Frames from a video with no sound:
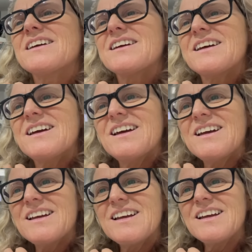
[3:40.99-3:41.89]
Yesterday,
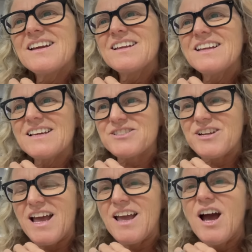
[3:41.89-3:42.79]
Saturday.
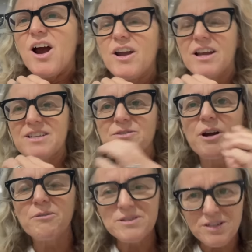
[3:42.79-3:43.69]
Yesterday. All right, guys, so
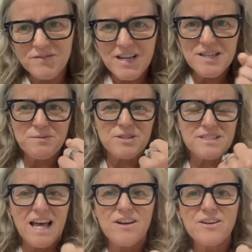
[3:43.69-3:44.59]
our reserve days were
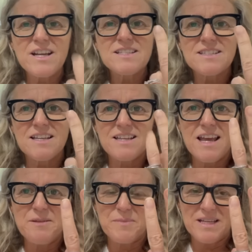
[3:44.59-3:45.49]
Saturday, Sunday,
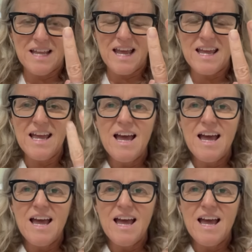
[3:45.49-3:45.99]
and Monday.